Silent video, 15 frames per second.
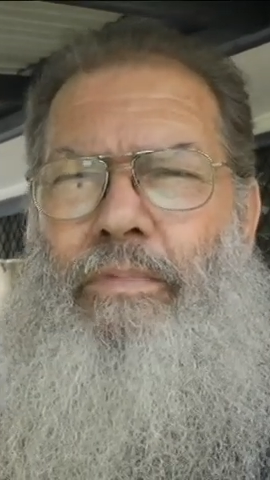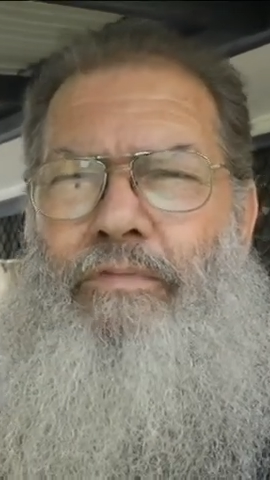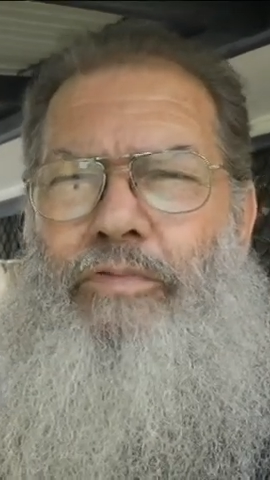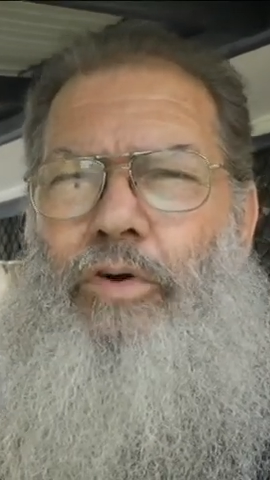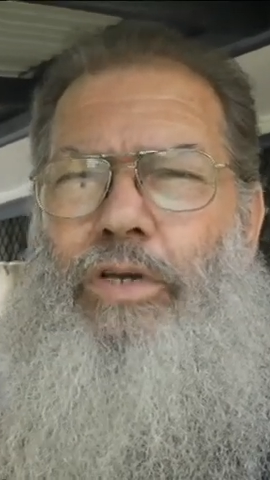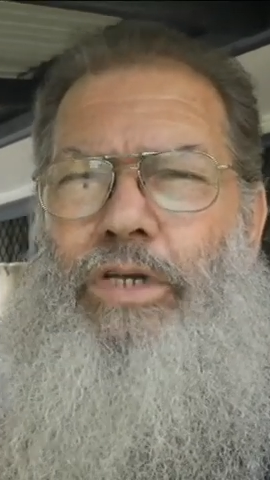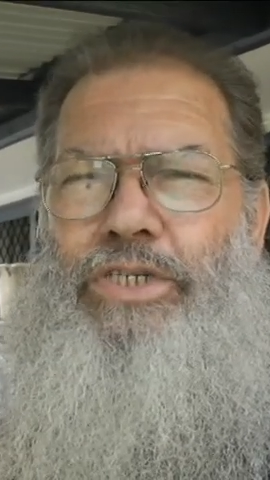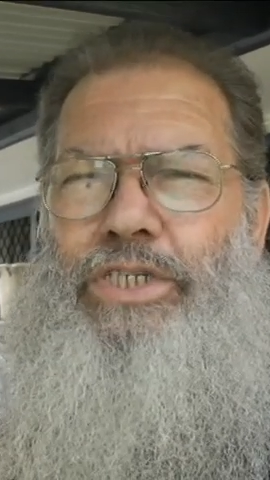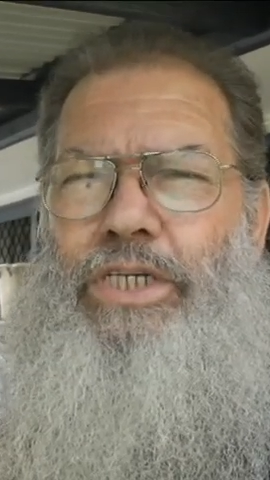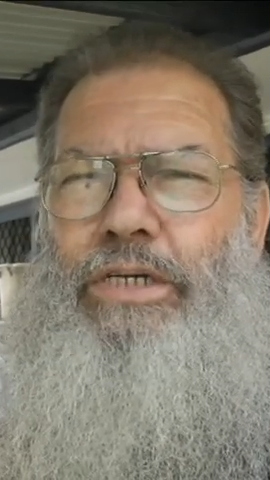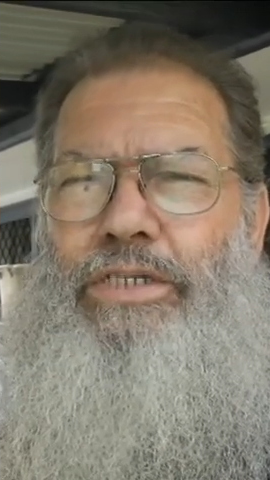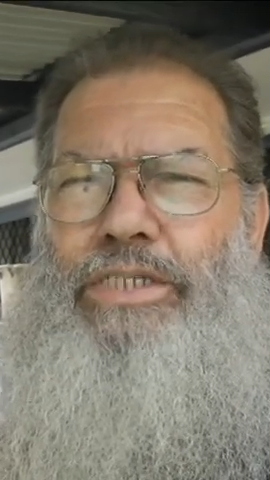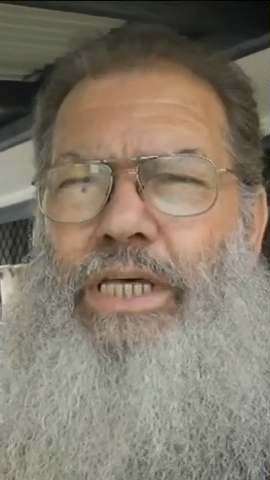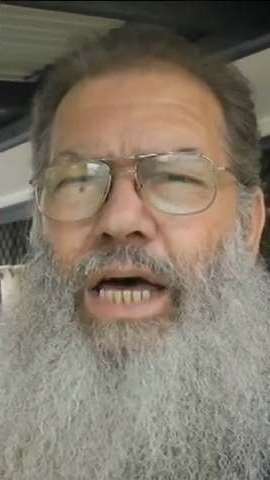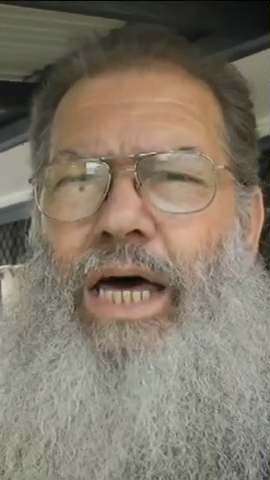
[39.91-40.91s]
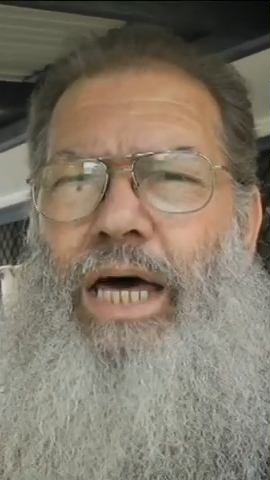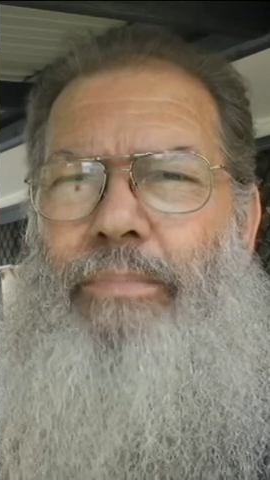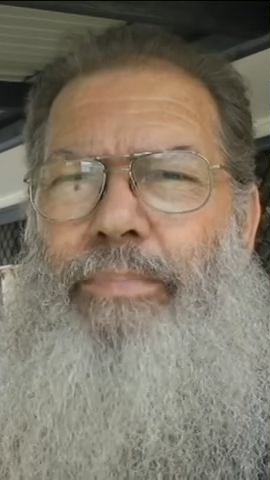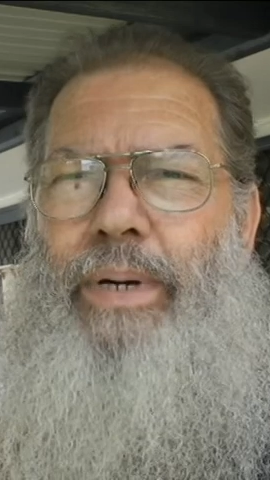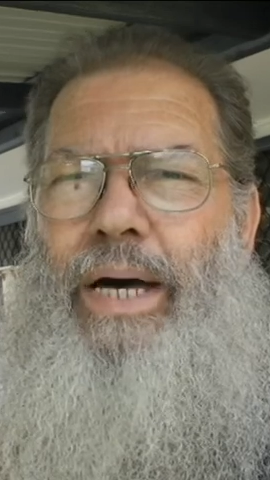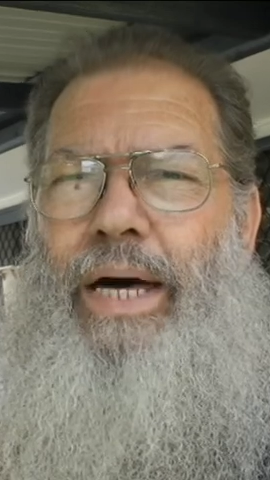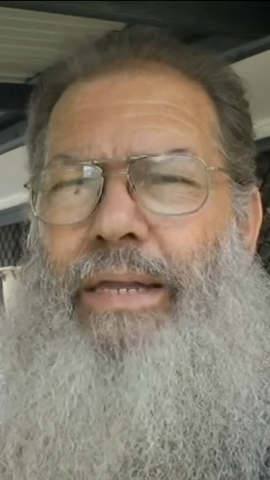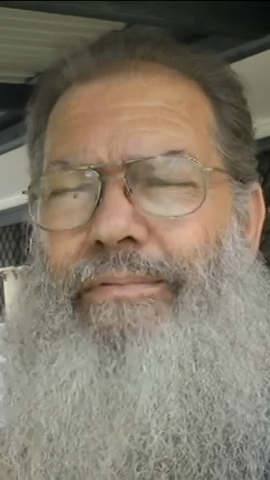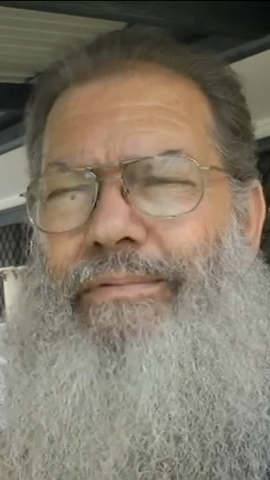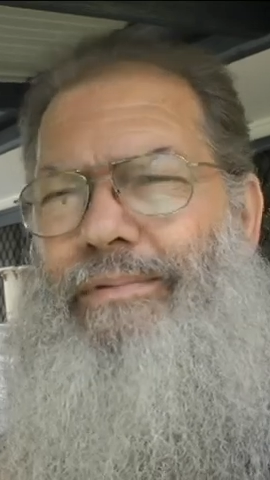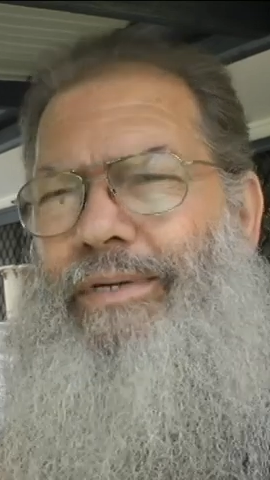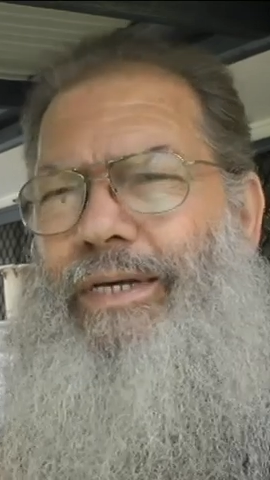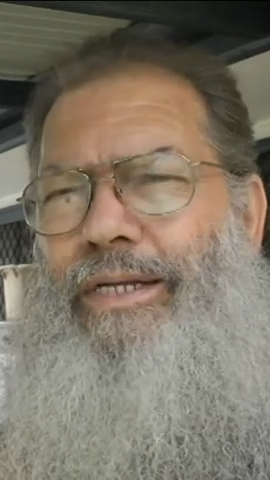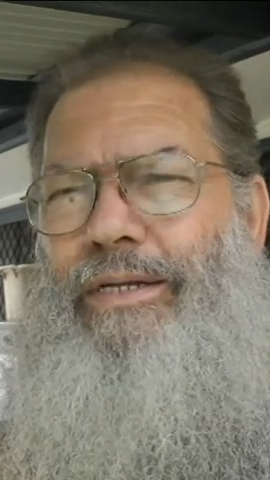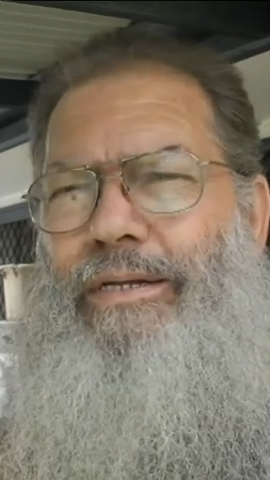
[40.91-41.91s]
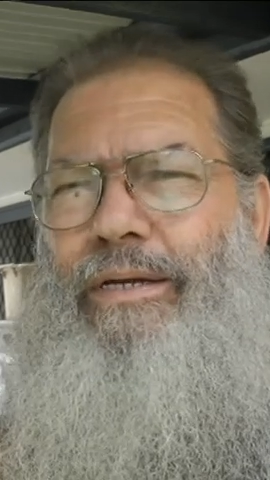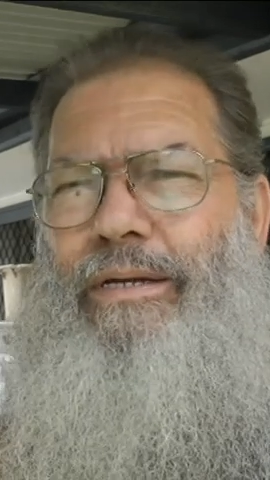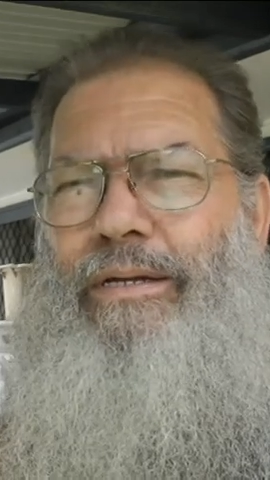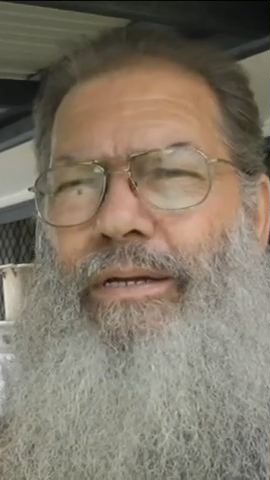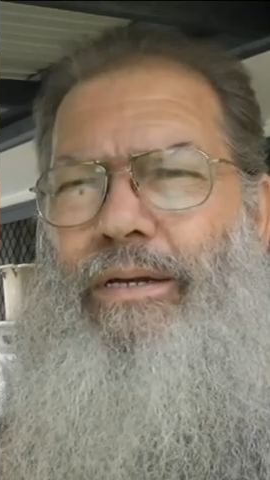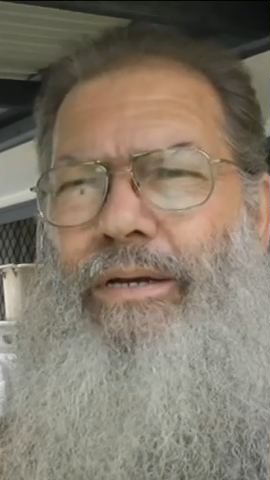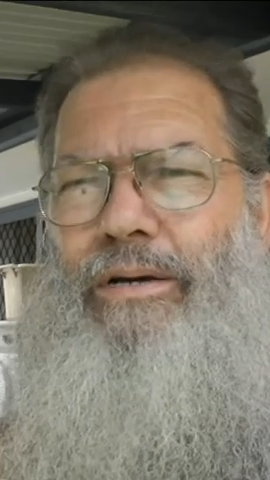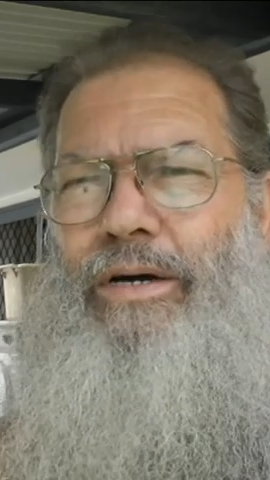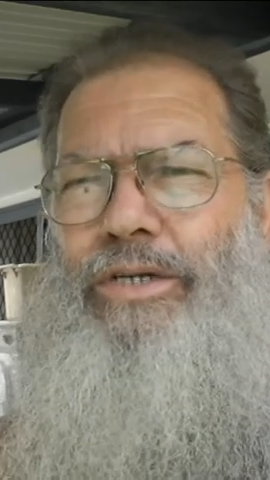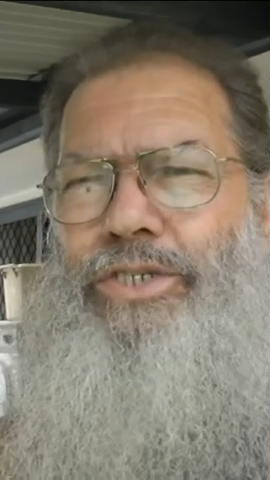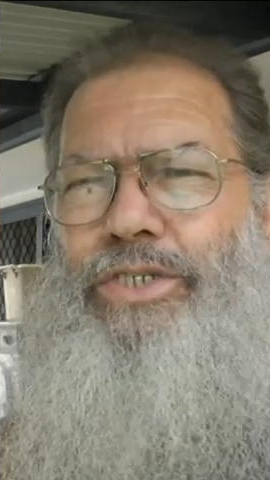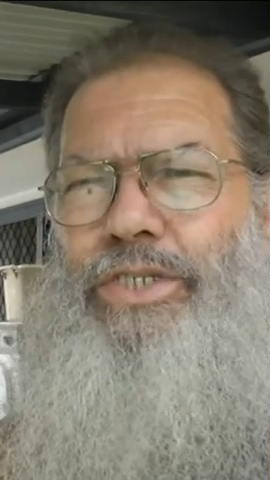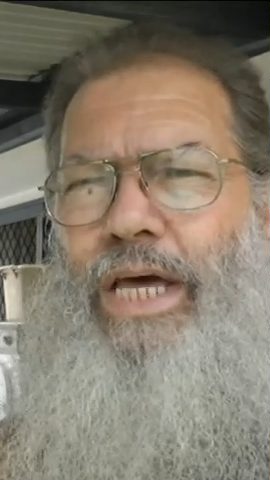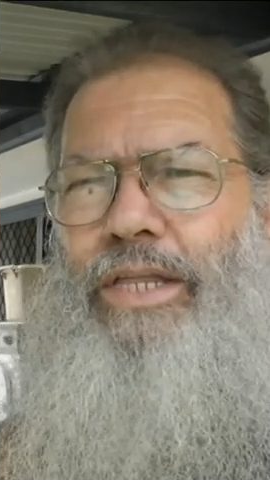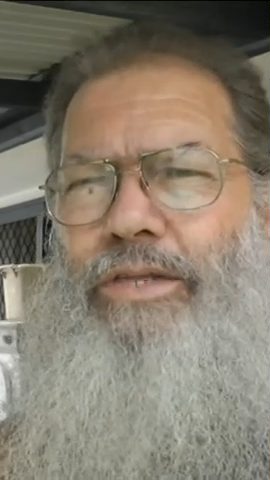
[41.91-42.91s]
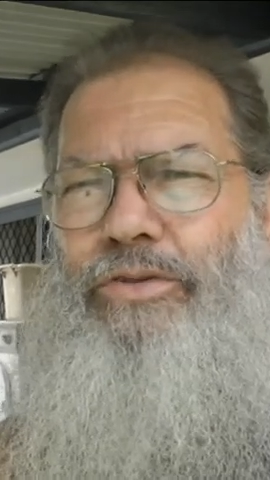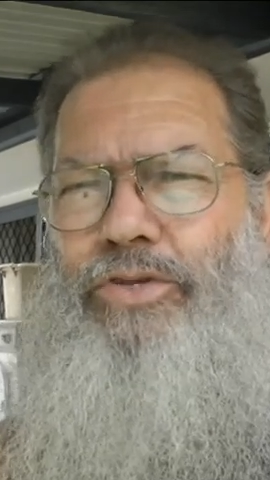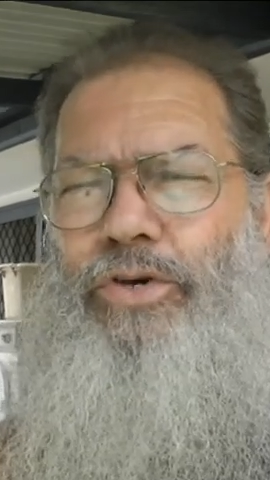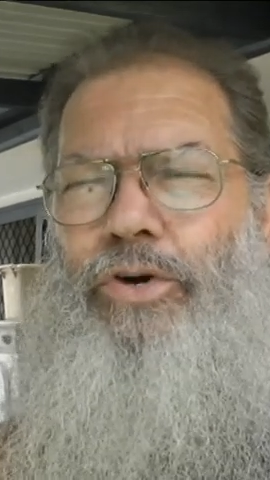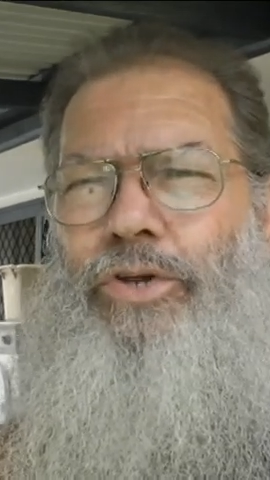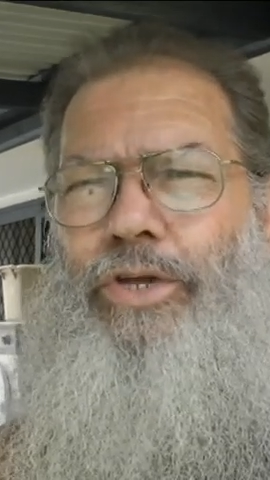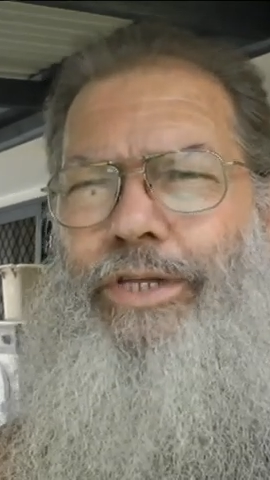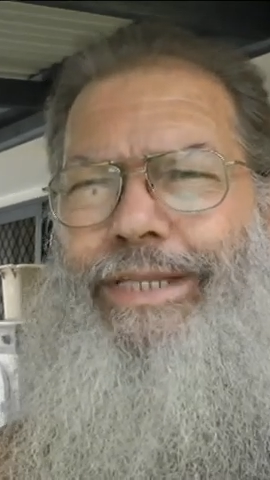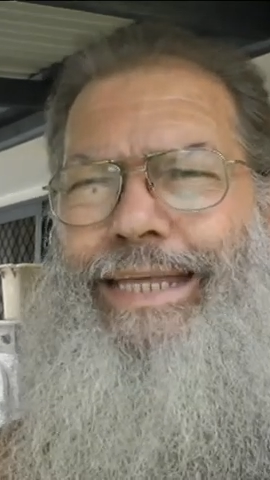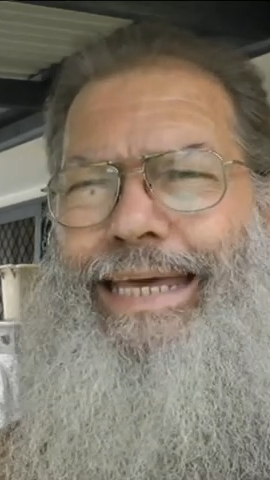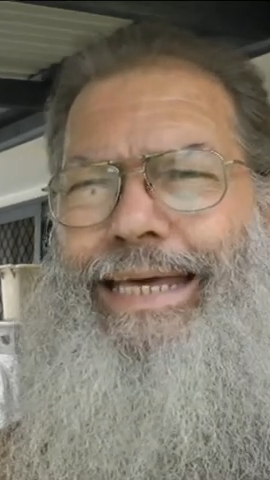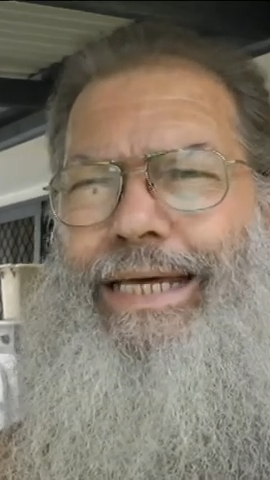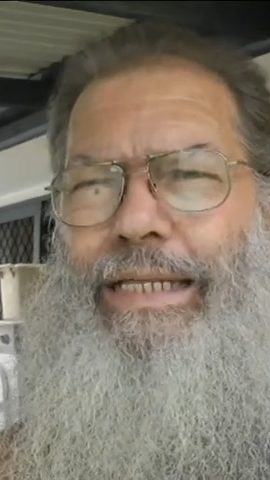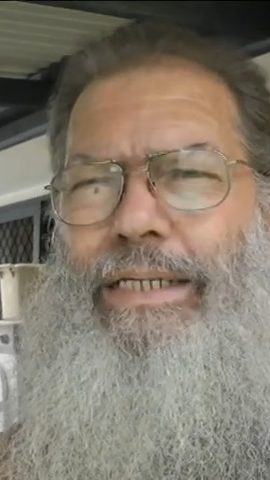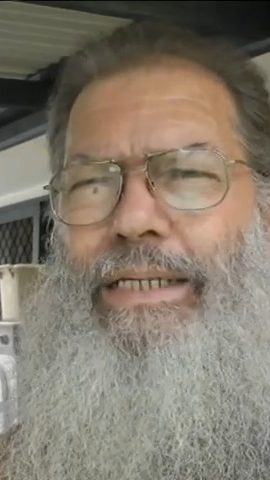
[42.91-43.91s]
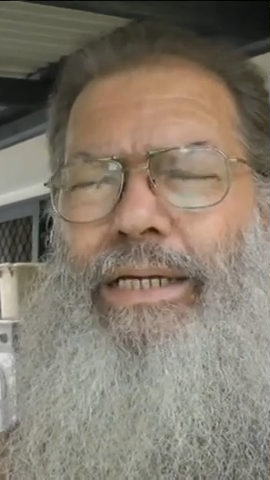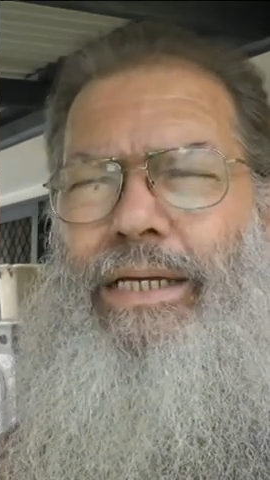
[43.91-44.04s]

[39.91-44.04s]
furnace here is the hard part, and I just had to turn it down.